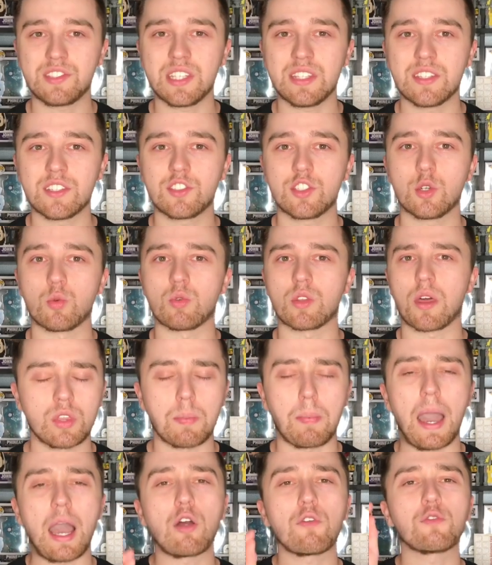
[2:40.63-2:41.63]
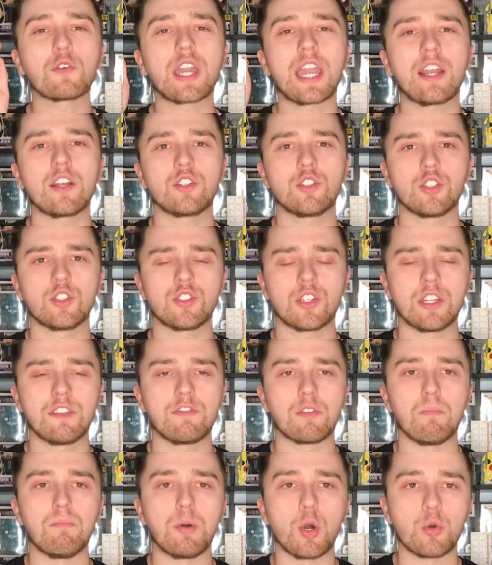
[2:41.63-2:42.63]
seen this year with the powerful character study
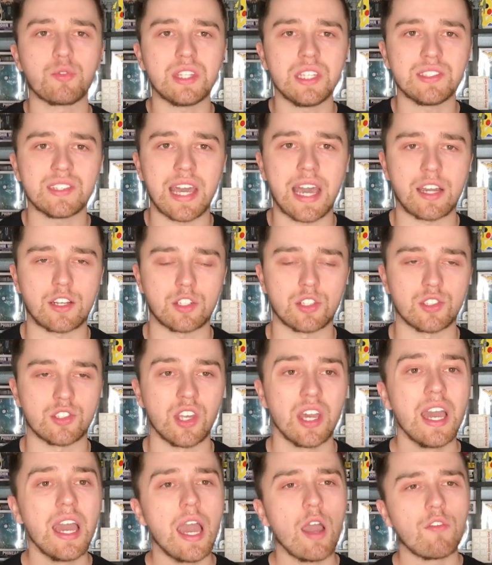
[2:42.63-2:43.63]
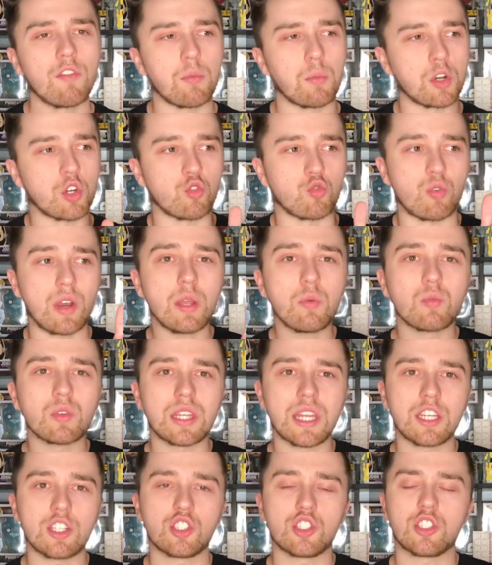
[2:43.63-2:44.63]
from both these actors, from a great
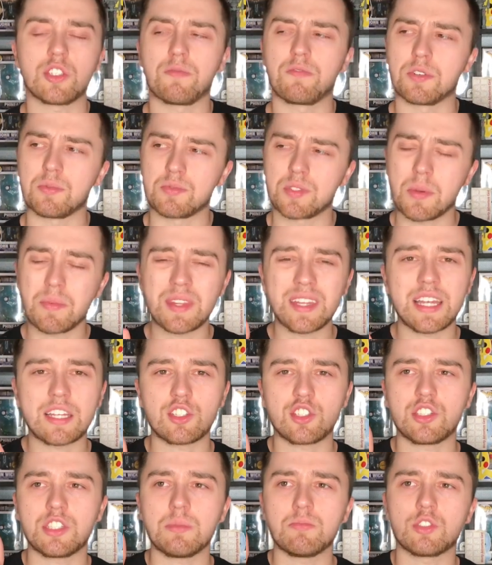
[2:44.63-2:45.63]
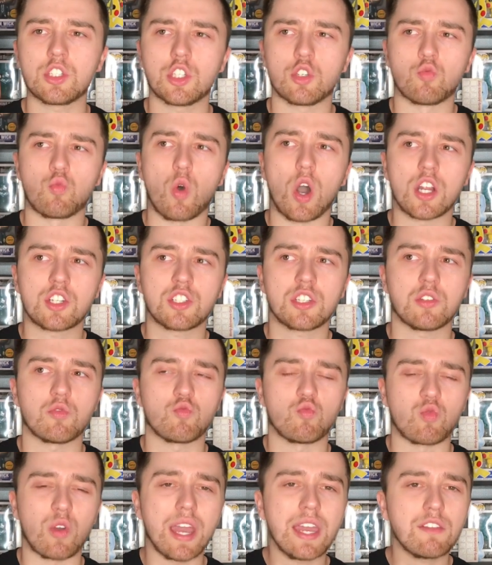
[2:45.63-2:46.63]
relationship, from something that just seems like you're watching it
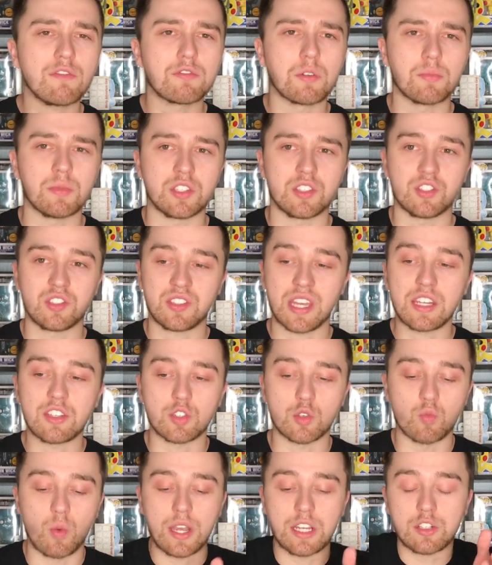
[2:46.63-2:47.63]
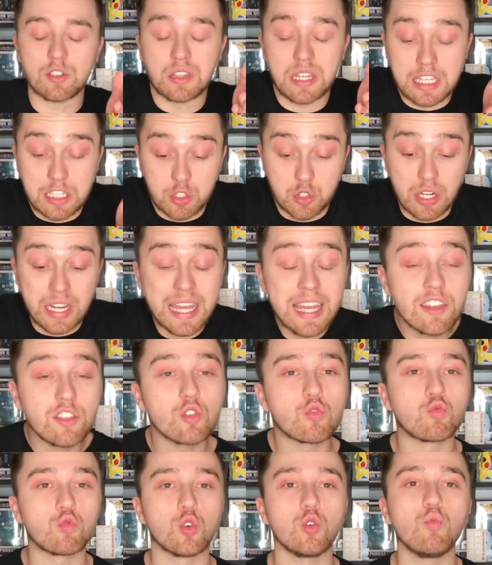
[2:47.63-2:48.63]
right from the center, you're, like you're in
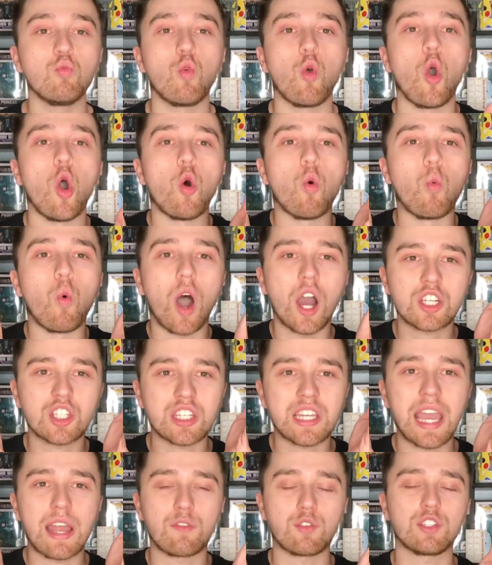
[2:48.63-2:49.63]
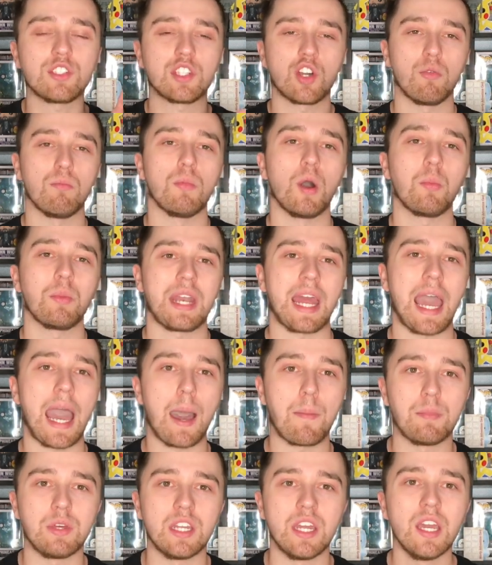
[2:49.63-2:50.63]
the room watching every single moment
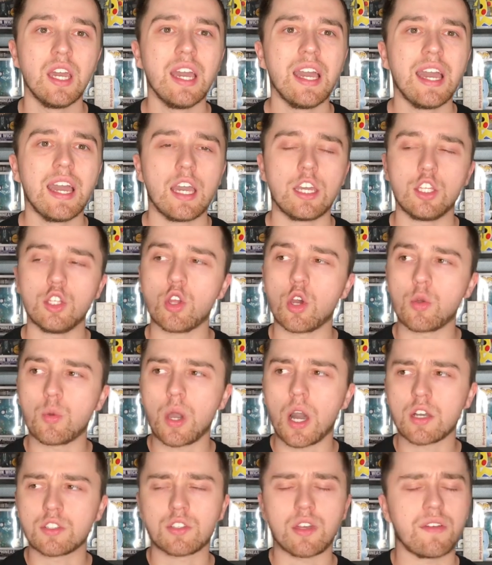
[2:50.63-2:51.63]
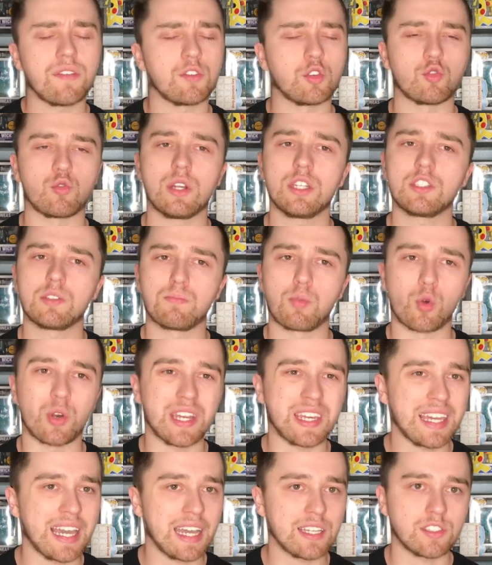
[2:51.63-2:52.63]
happen. You know, you also have a great
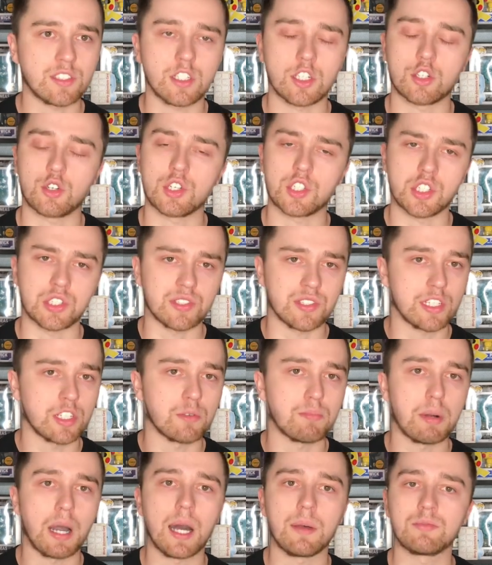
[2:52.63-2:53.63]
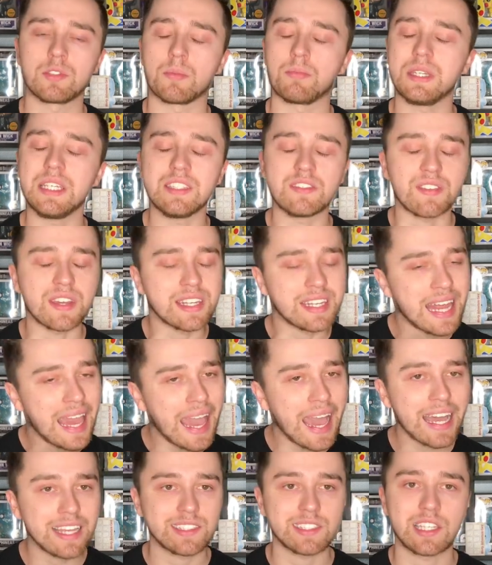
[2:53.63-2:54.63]
supporting cast, and your Christian Slater pops up. He's
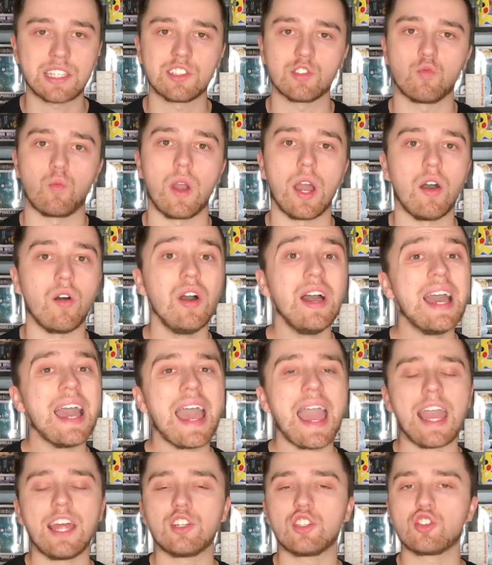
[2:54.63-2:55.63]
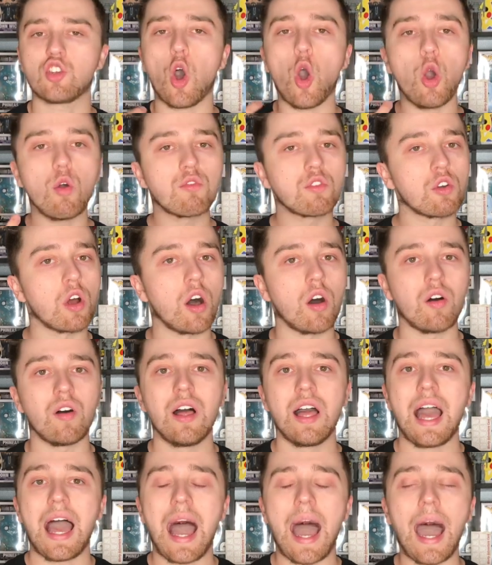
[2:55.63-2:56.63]
fantastic as well. And just overall,
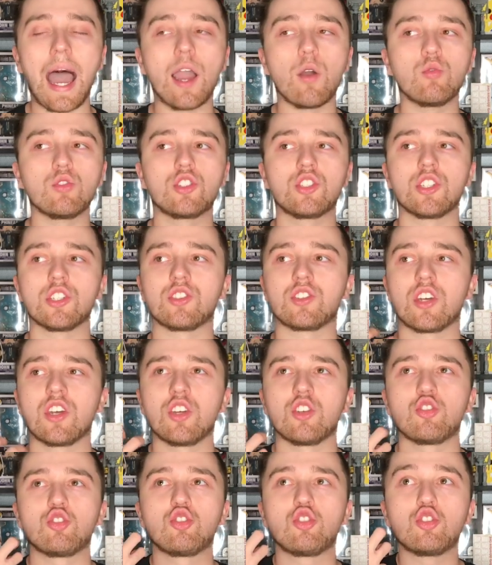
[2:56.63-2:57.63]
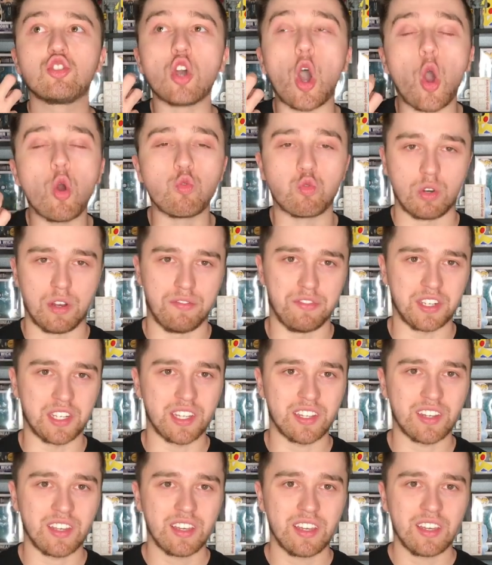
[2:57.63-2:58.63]
I was just so
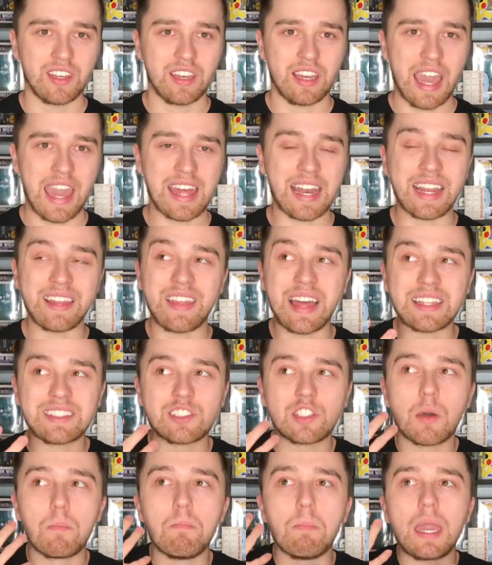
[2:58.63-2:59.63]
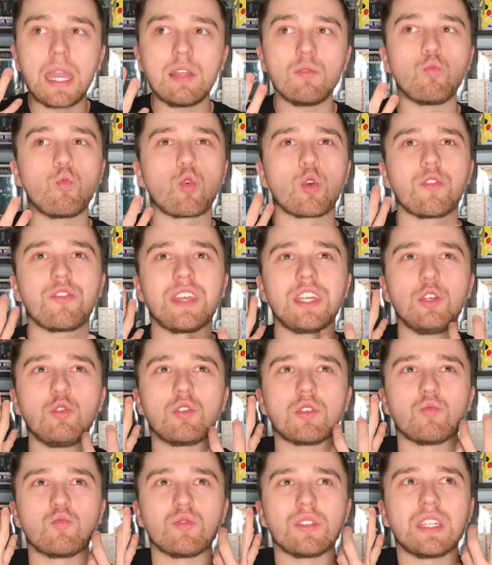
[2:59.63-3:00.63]
riveted and I, that's the main word that you
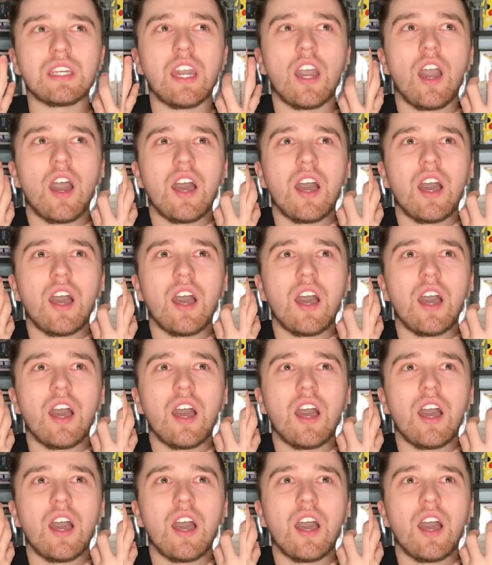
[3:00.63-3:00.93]
can really